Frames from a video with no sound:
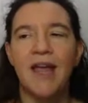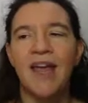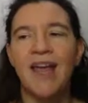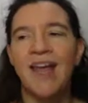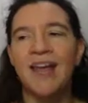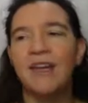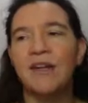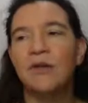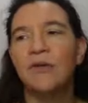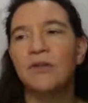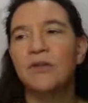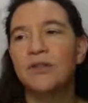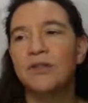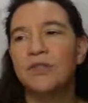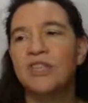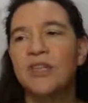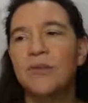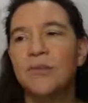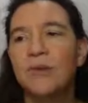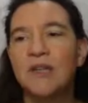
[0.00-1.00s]
And also
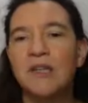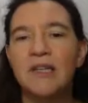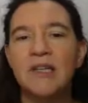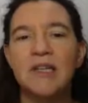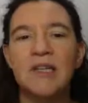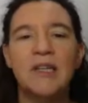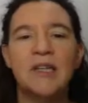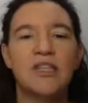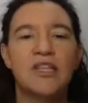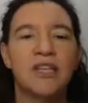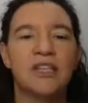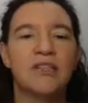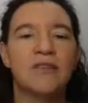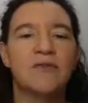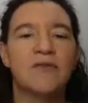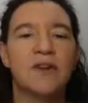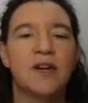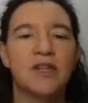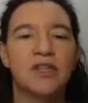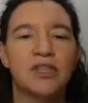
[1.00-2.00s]
typically injective
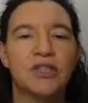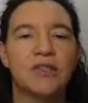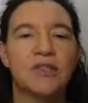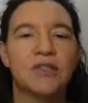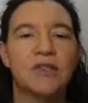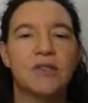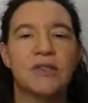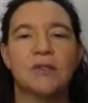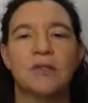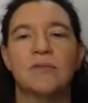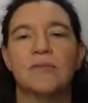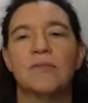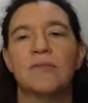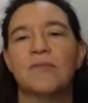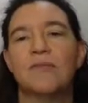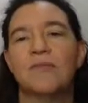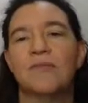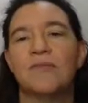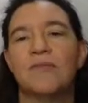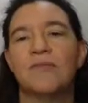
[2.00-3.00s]
functions
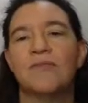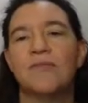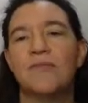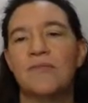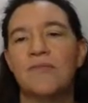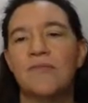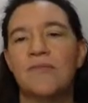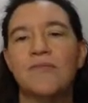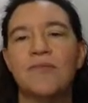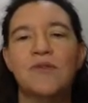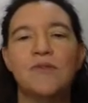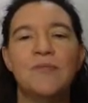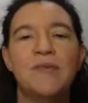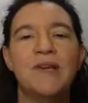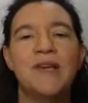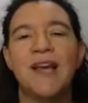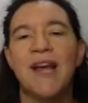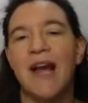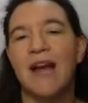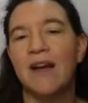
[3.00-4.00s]
would
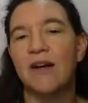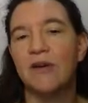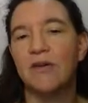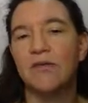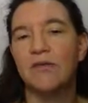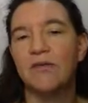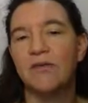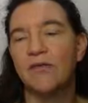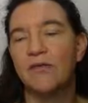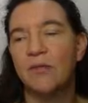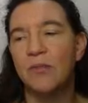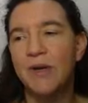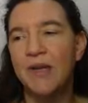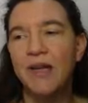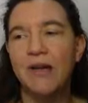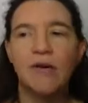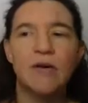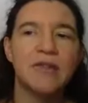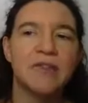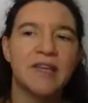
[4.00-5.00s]
be kind of
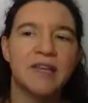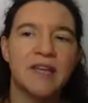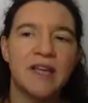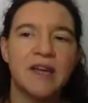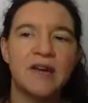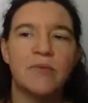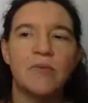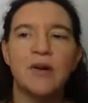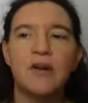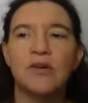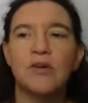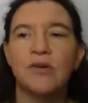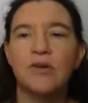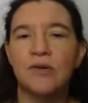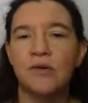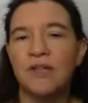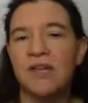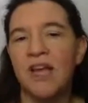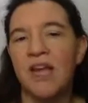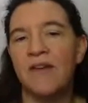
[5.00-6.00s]
weak. On the other hand, well, you
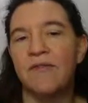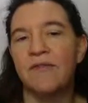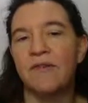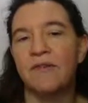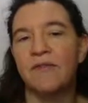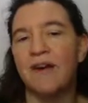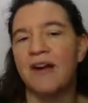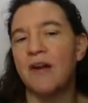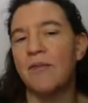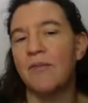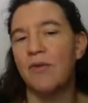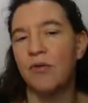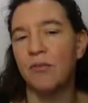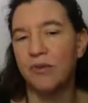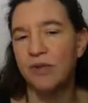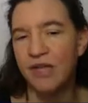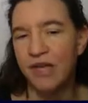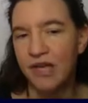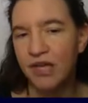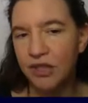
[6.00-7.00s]
could have a random
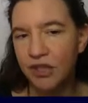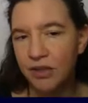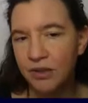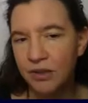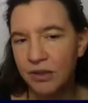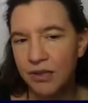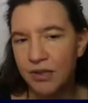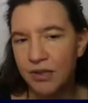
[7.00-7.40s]
computation